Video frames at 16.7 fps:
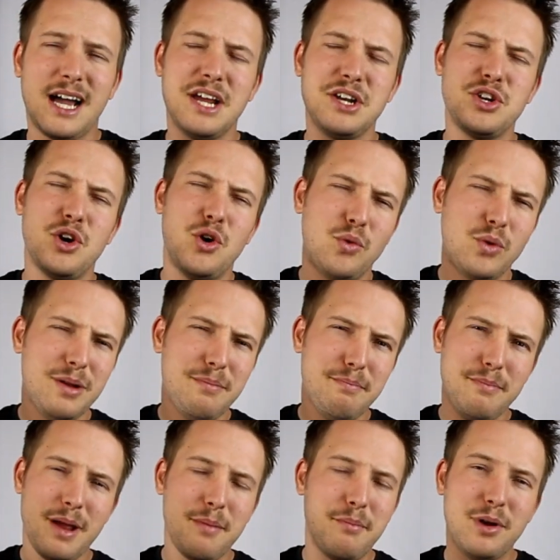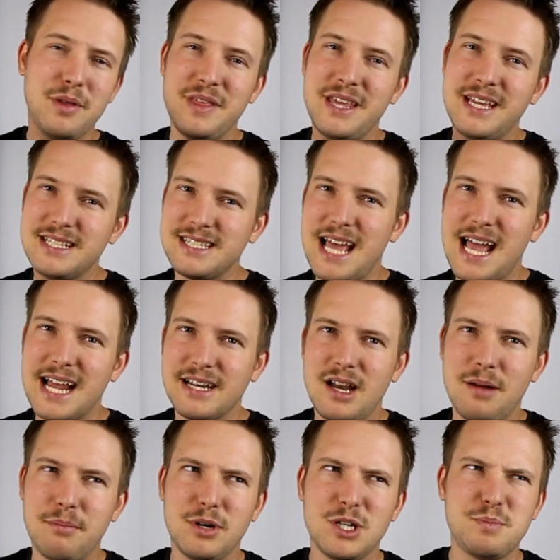I don't remember the exact
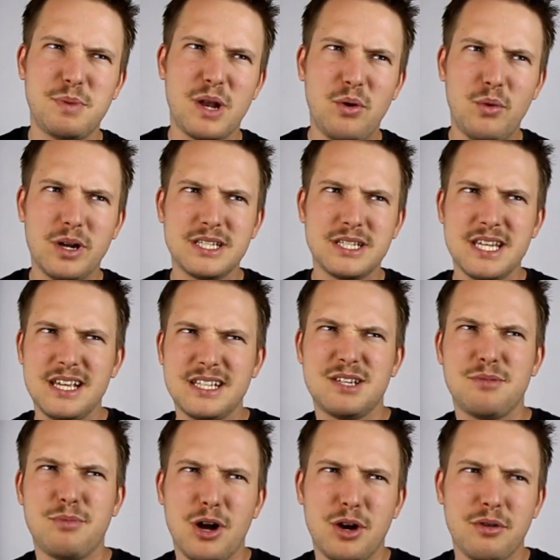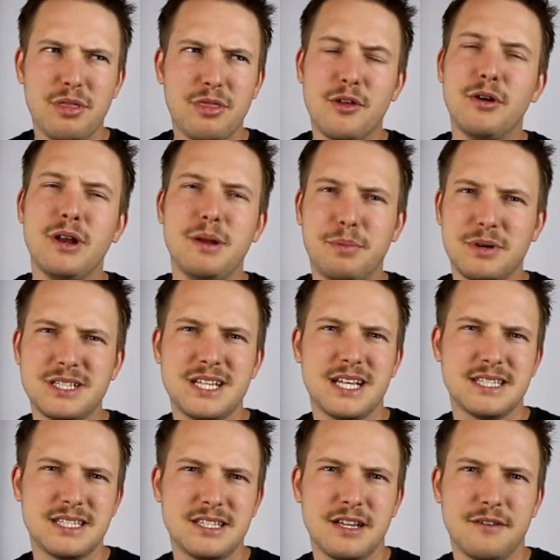numbers, but I want to say it's around
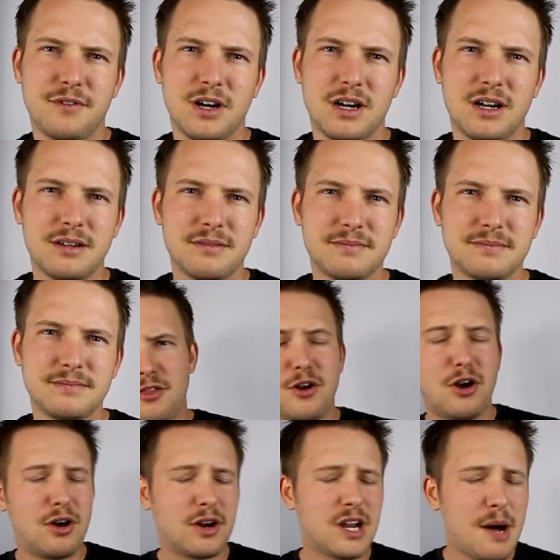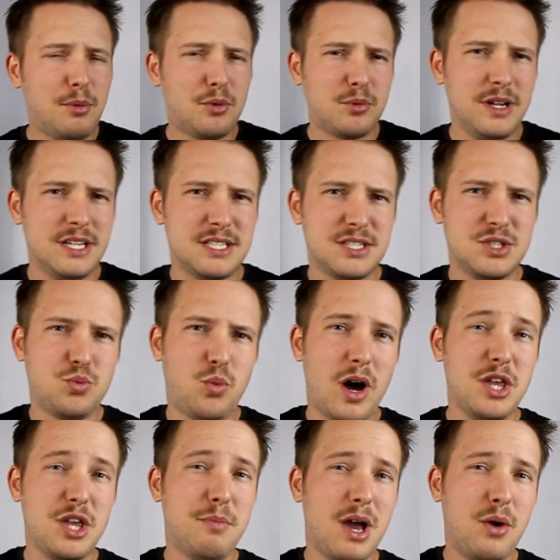30% stiffer. There are a couple reasons
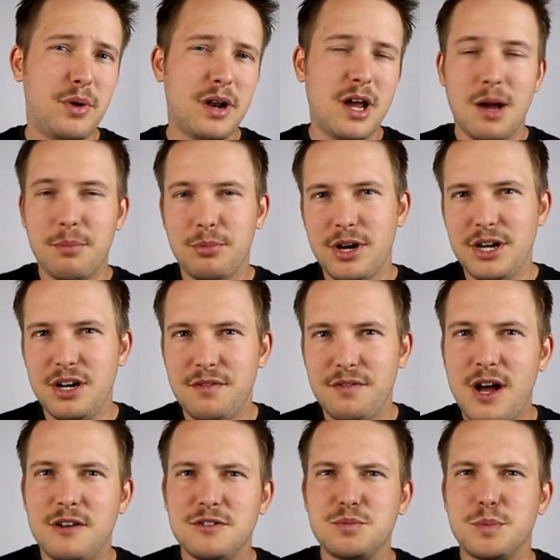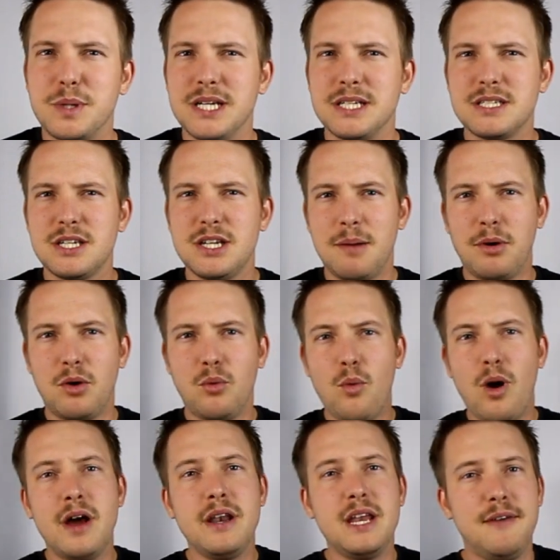why you might want to upgrade your valve springs. Number
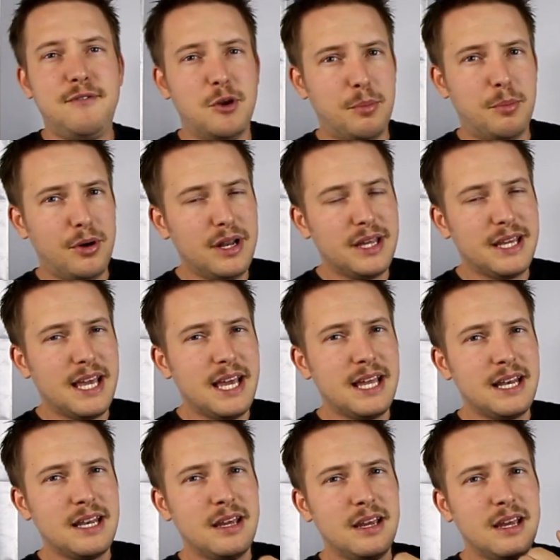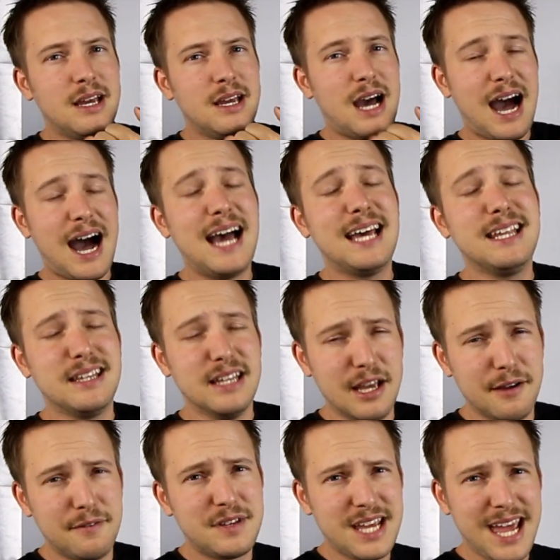one, if you're putting in high
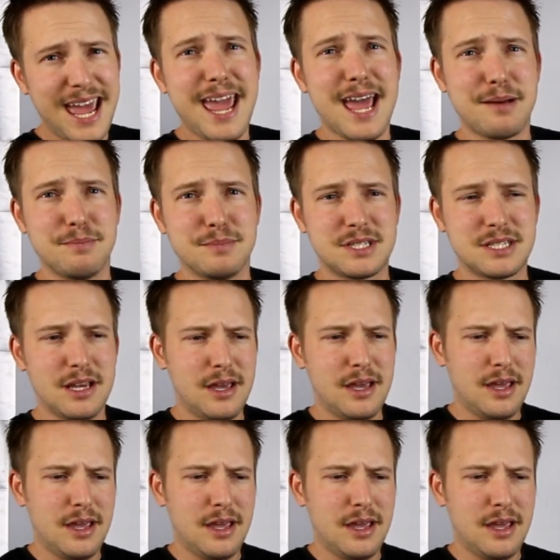lift cams.